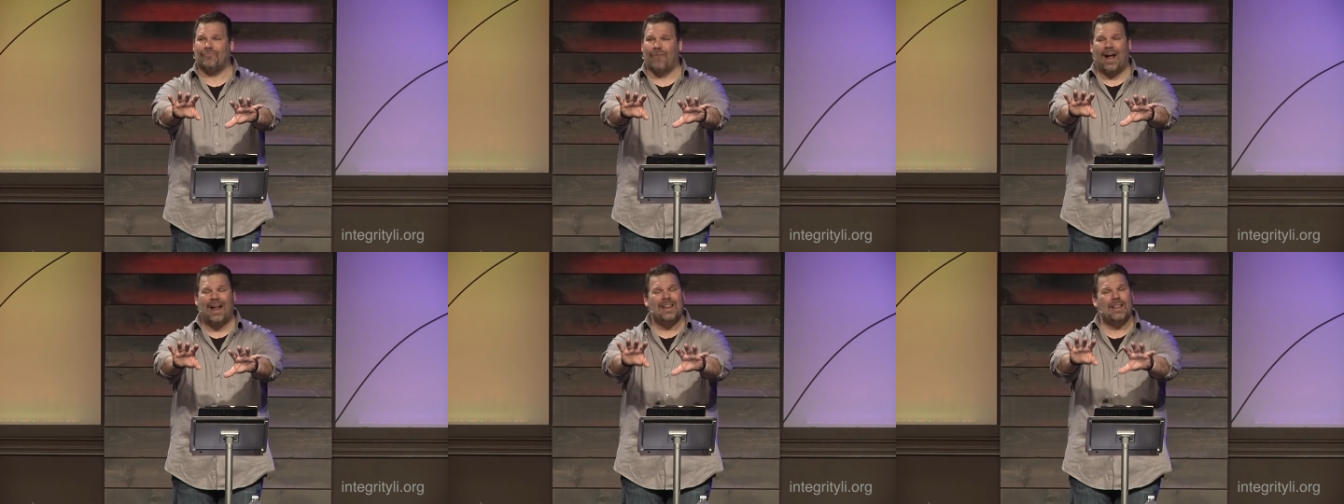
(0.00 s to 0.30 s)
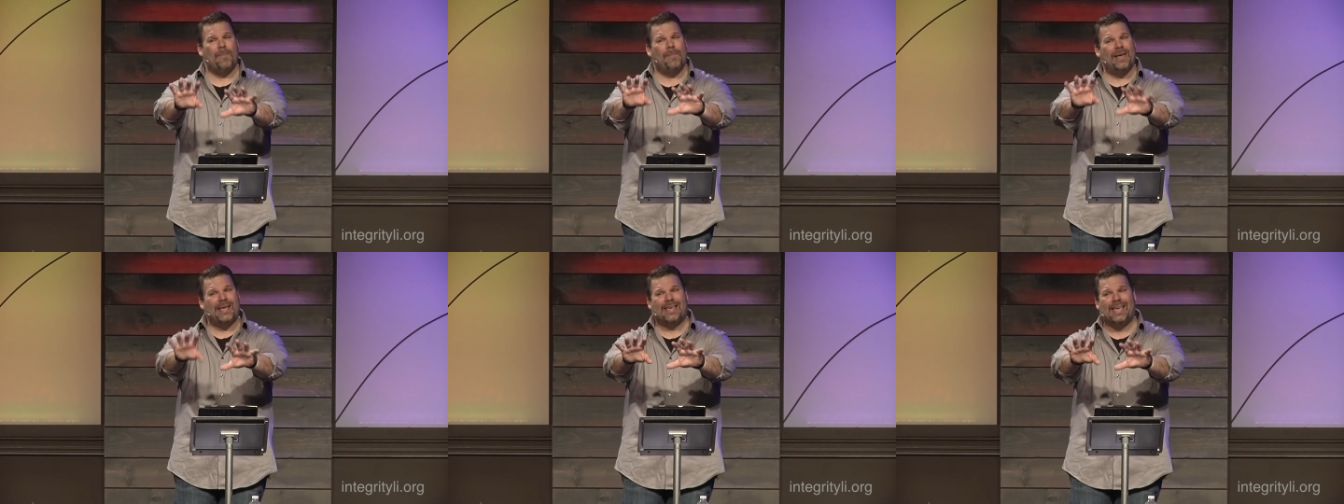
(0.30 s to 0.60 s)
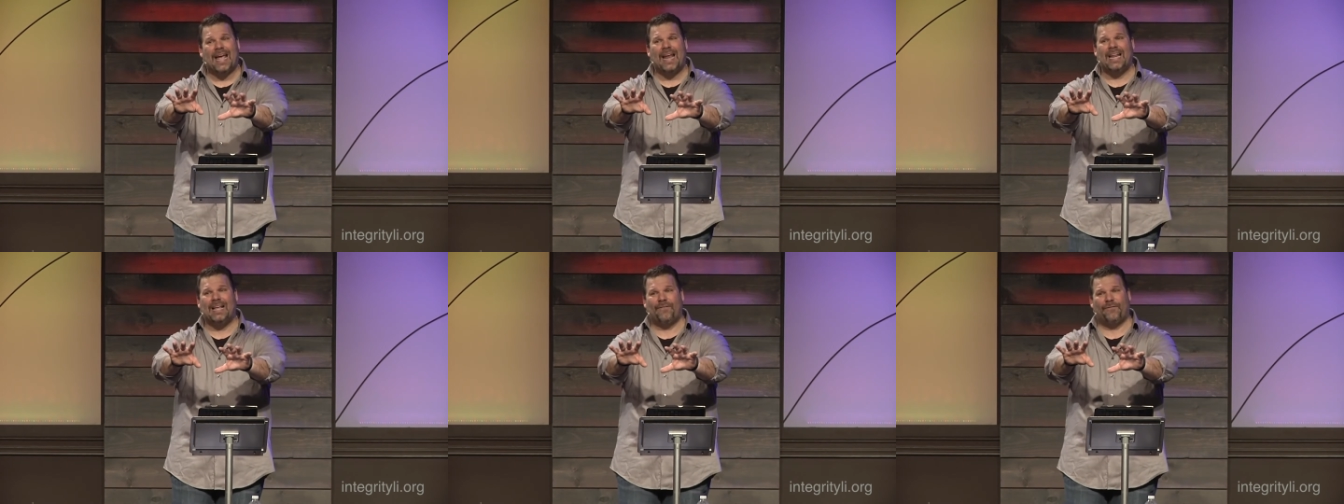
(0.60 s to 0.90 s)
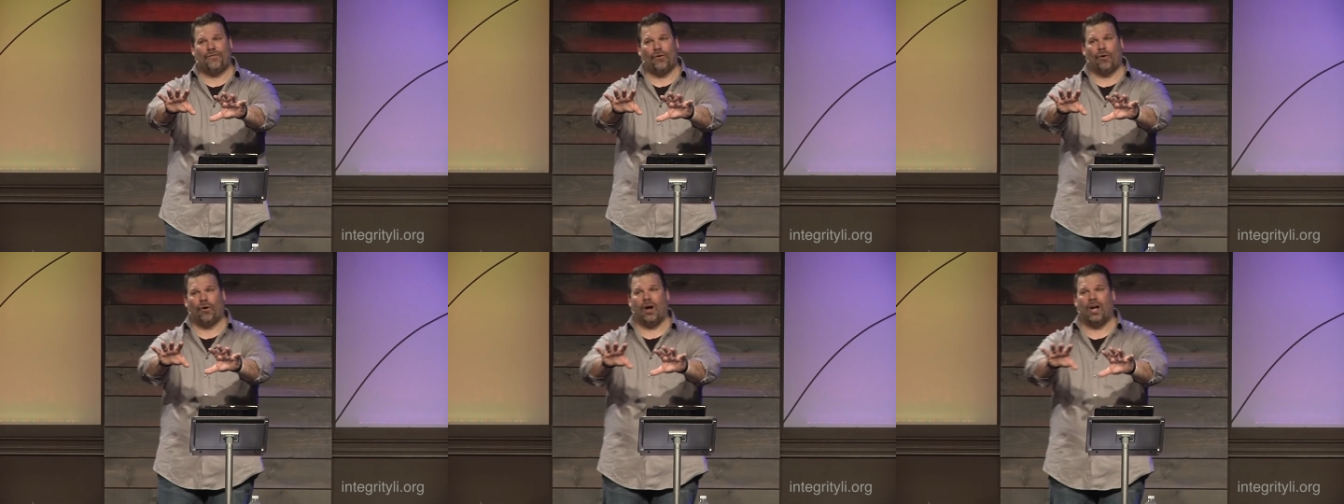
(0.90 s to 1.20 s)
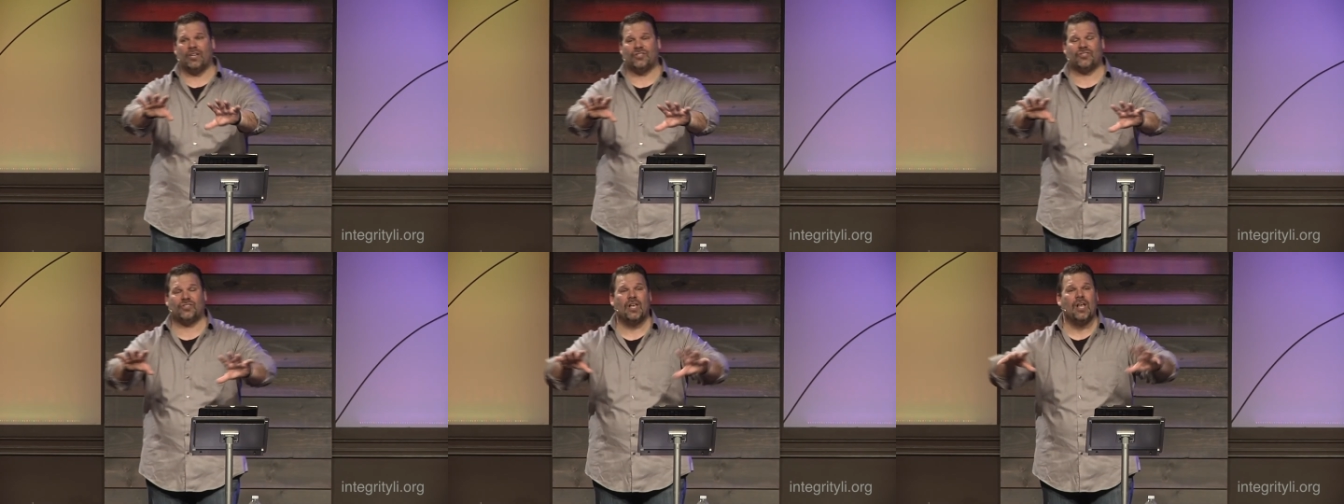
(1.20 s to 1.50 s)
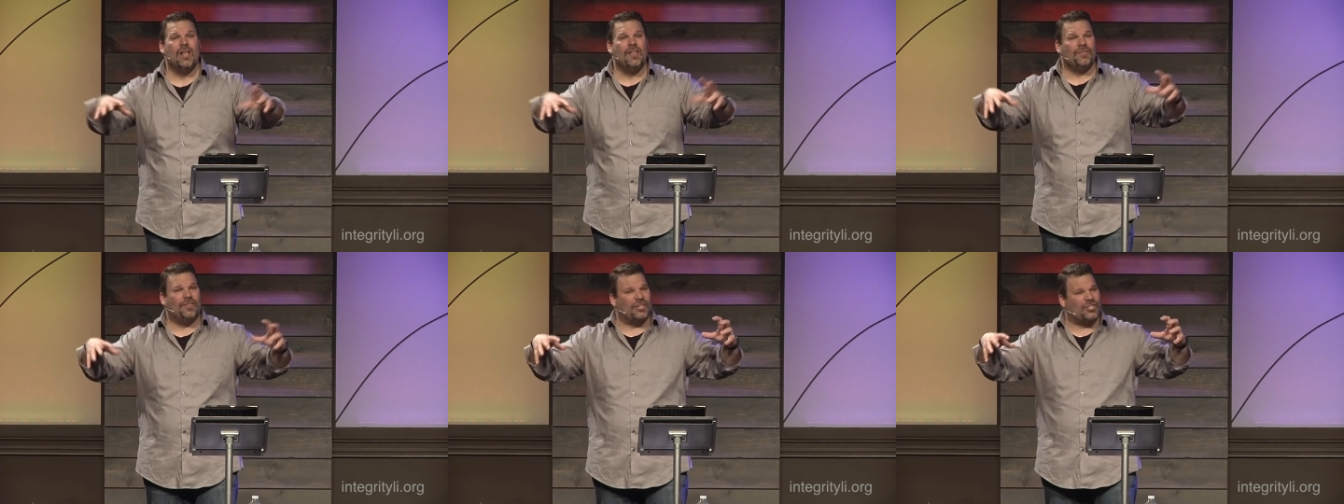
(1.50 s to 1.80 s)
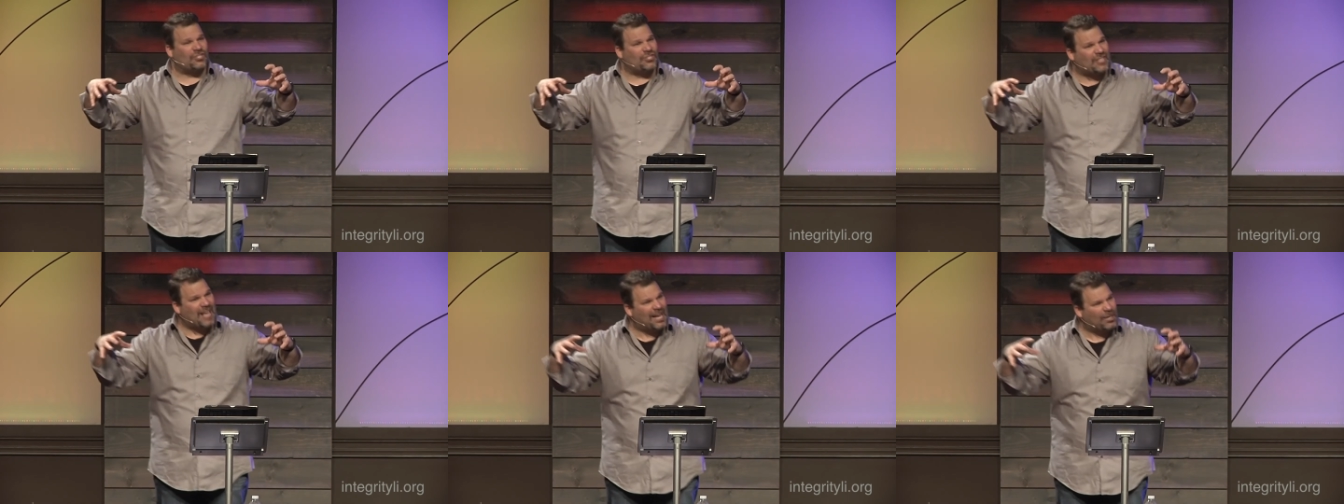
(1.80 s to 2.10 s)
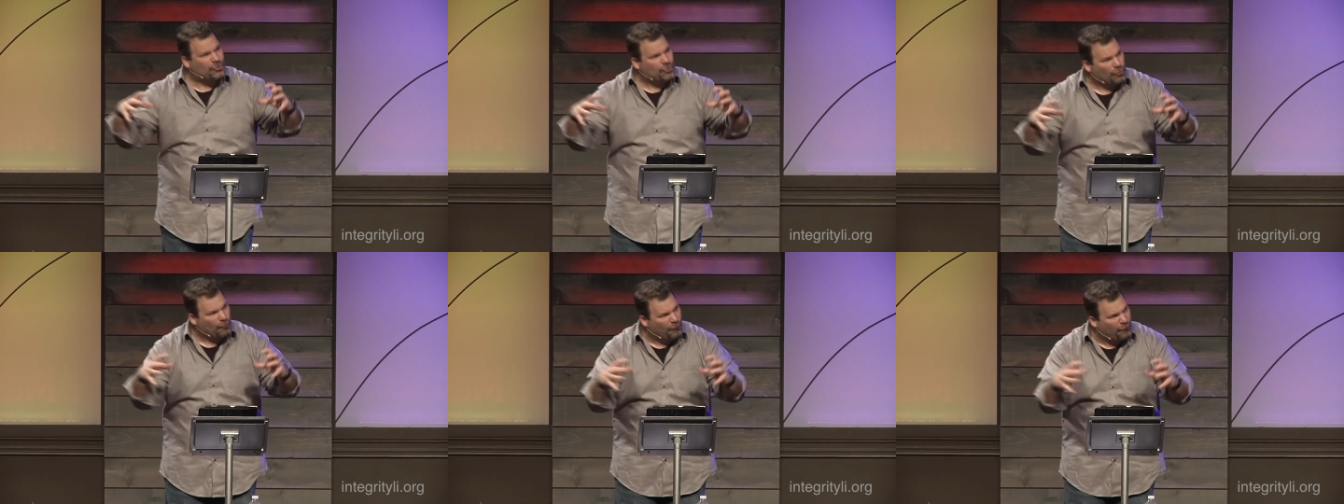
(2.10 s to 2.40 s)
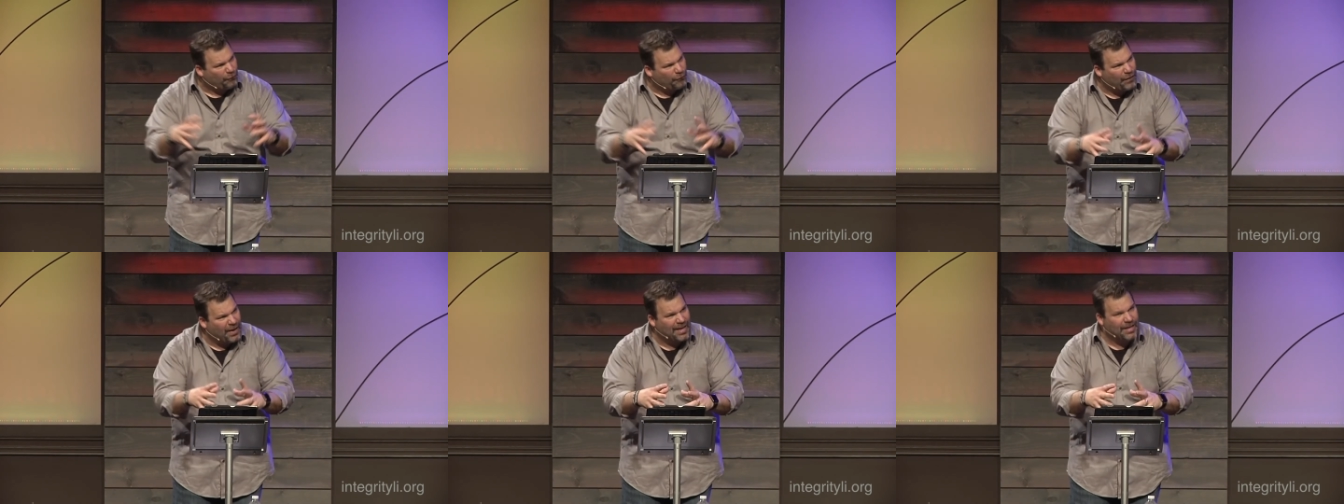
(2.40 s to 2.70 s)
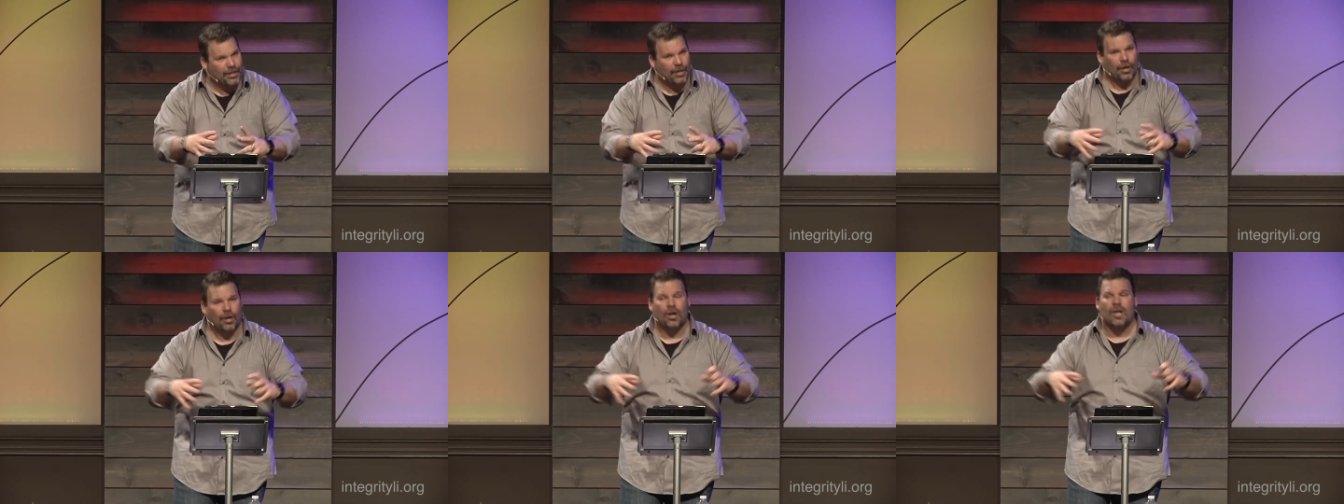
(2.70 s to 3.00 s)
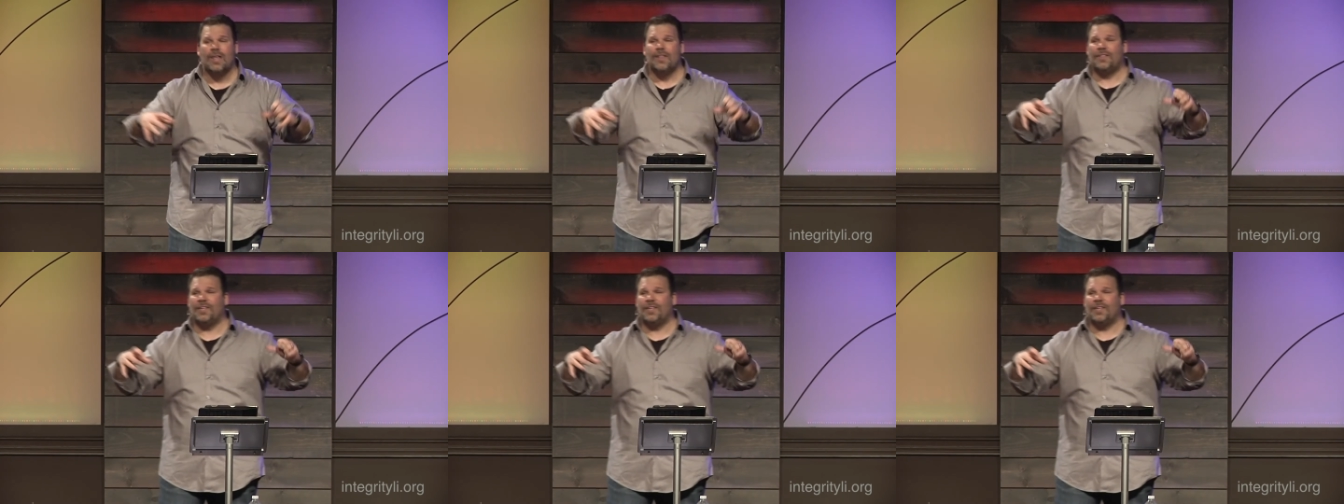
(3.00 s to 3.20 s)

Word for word: right in the beginning for us the central figure,